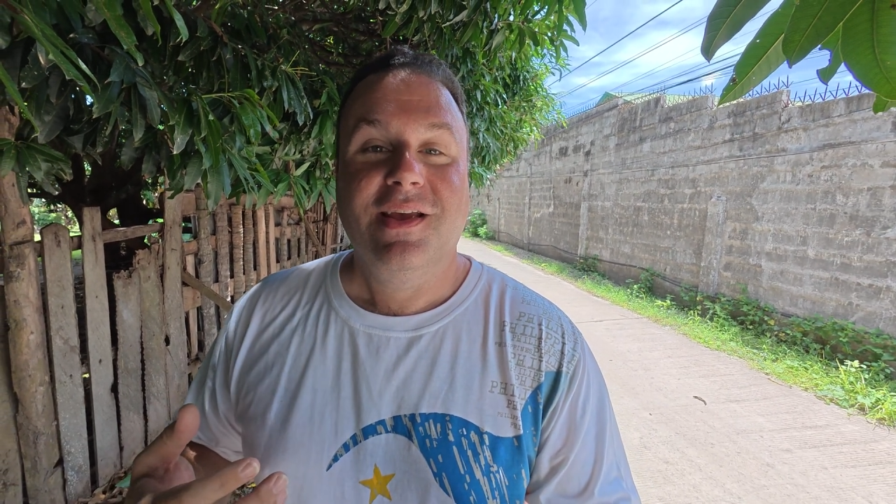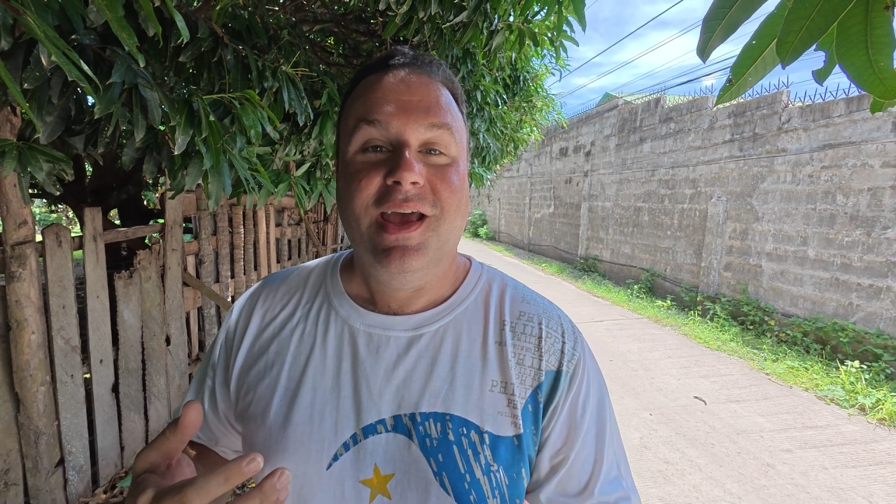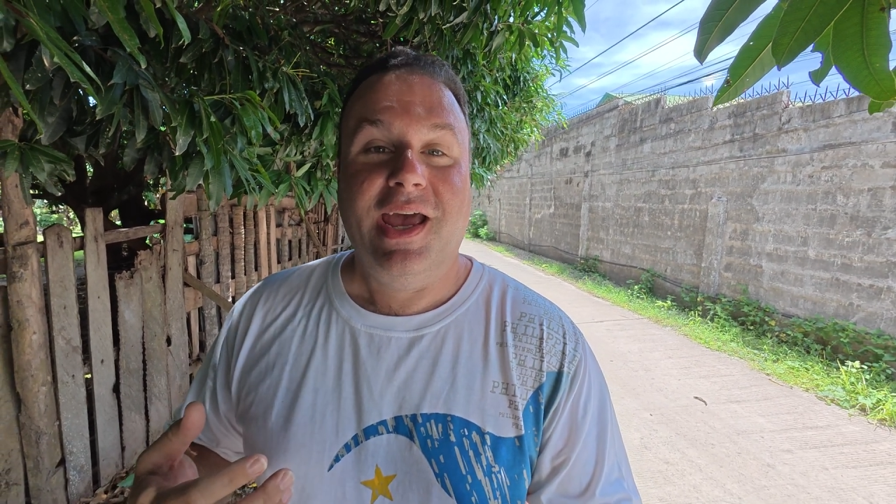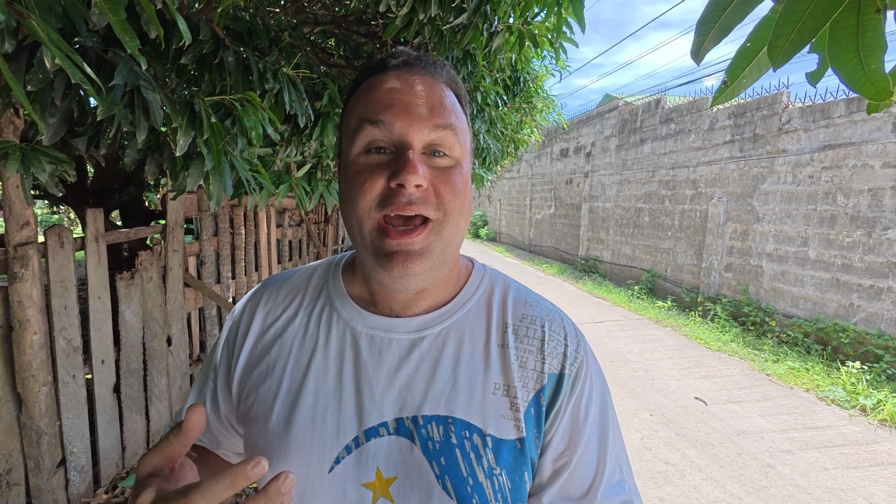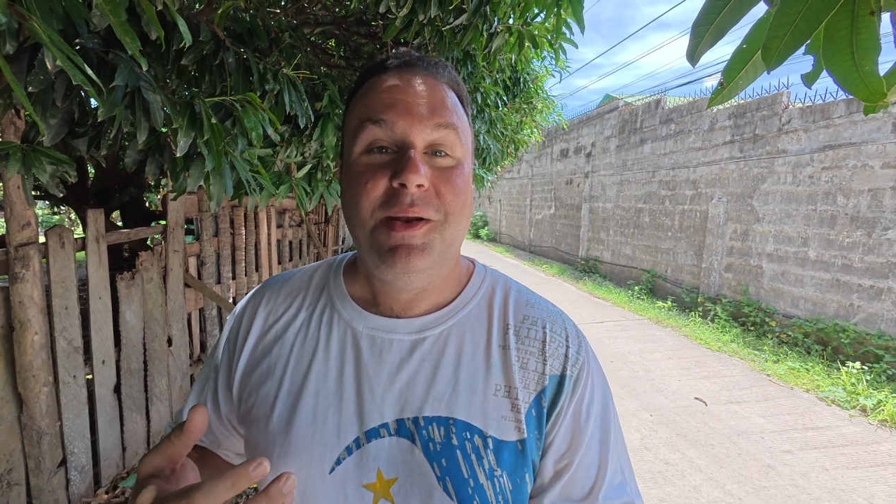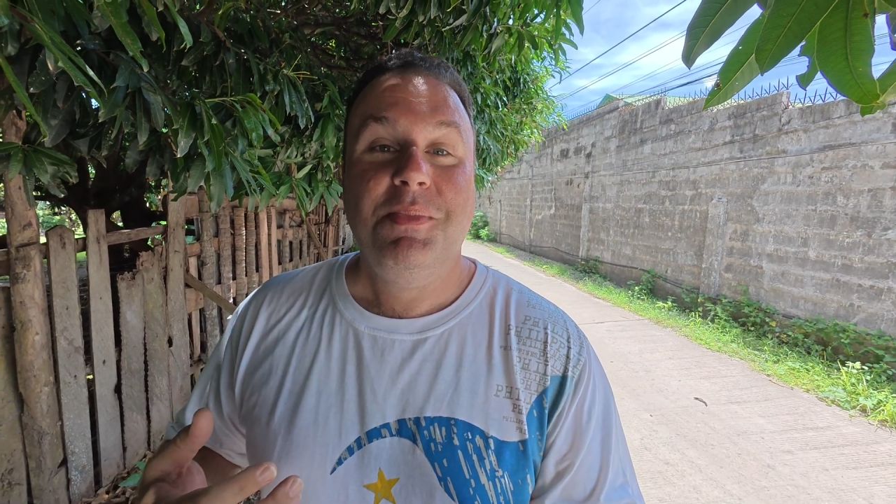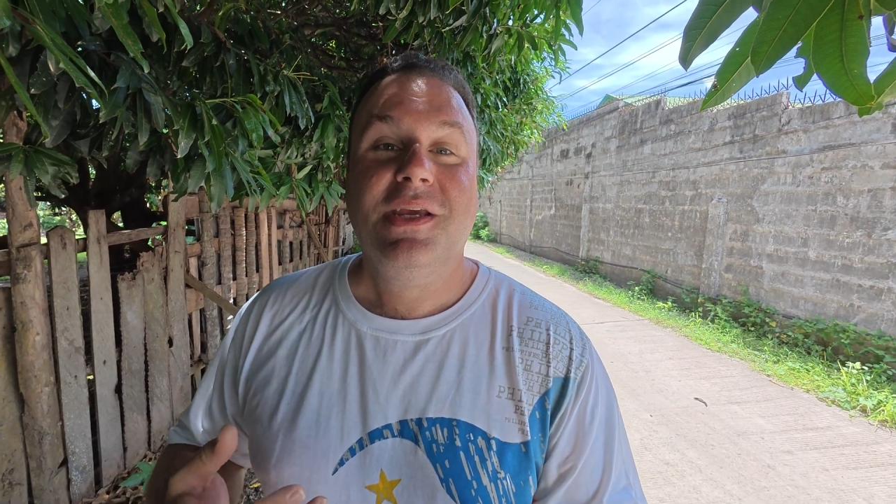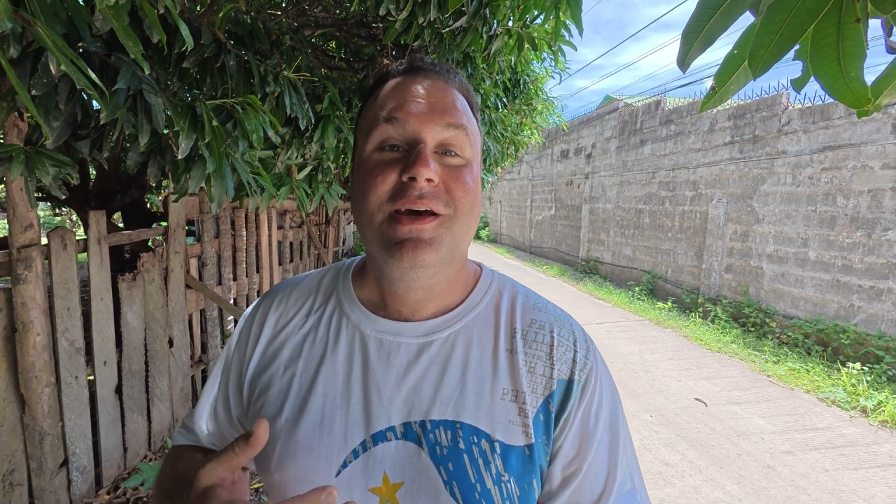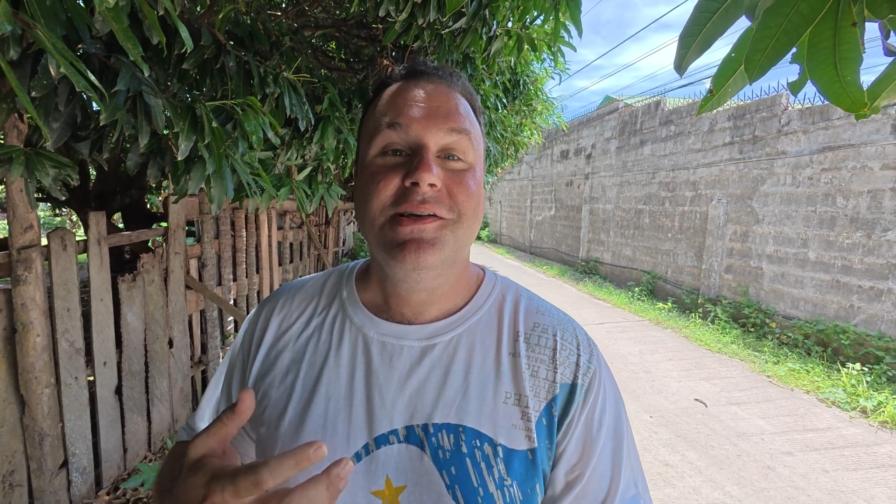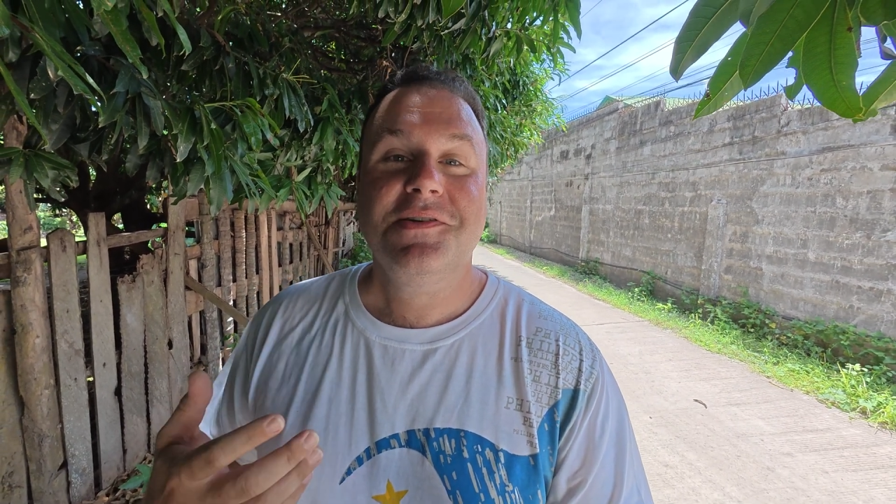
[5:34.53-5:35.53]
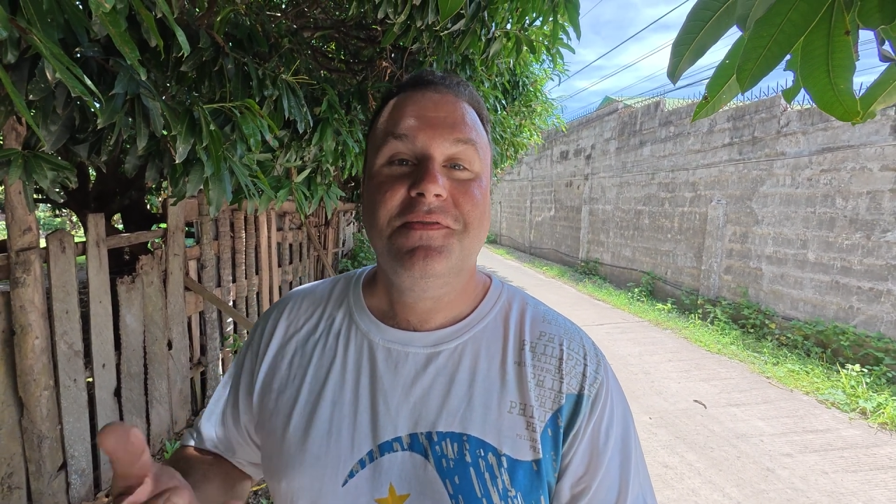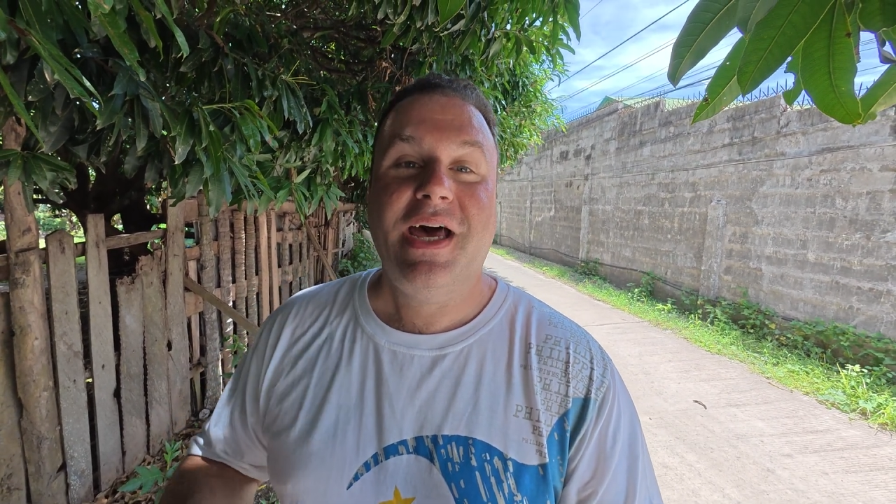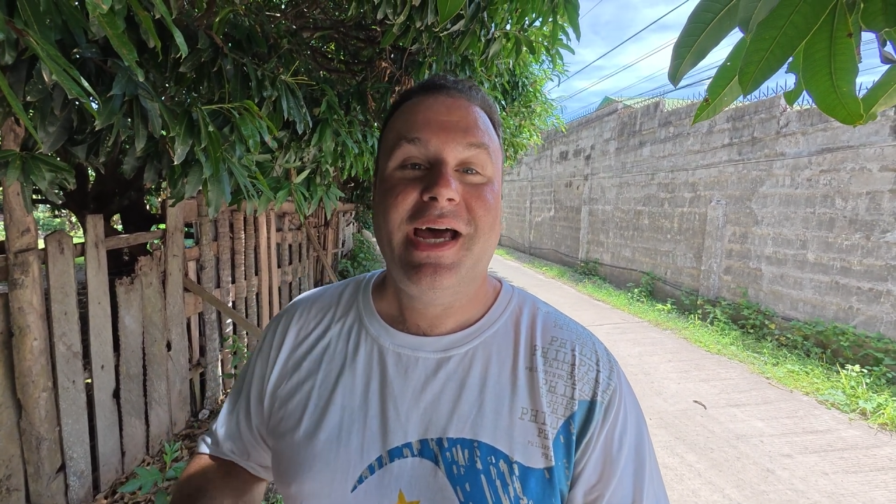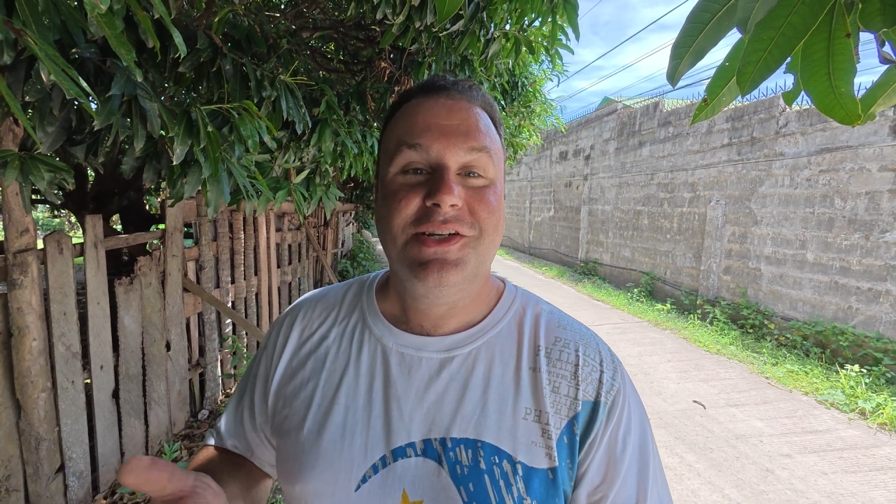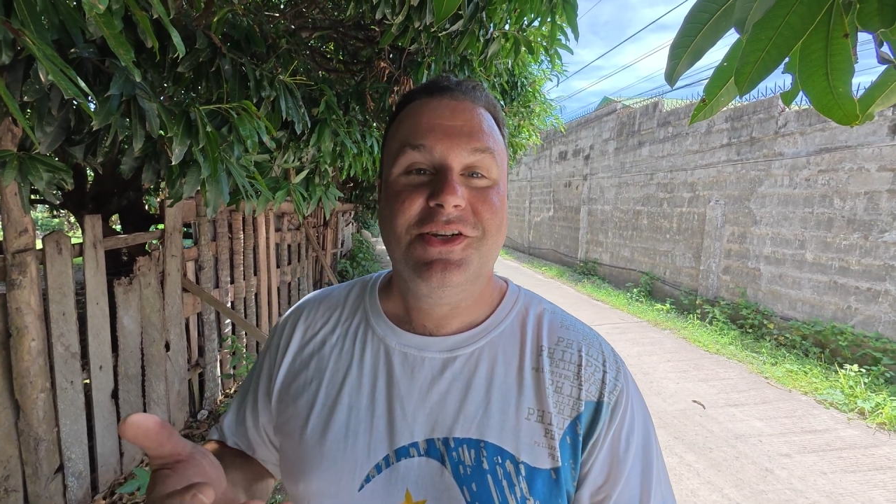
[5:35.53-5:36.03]
And because of
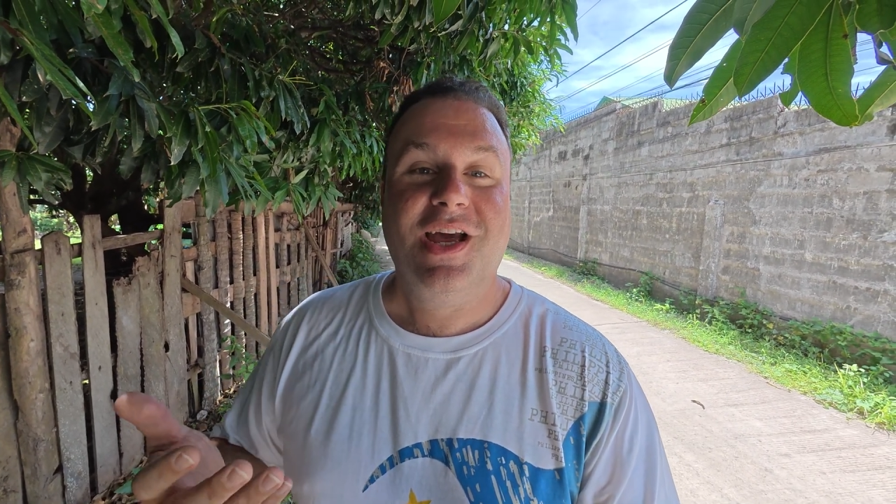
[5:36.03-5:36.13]
that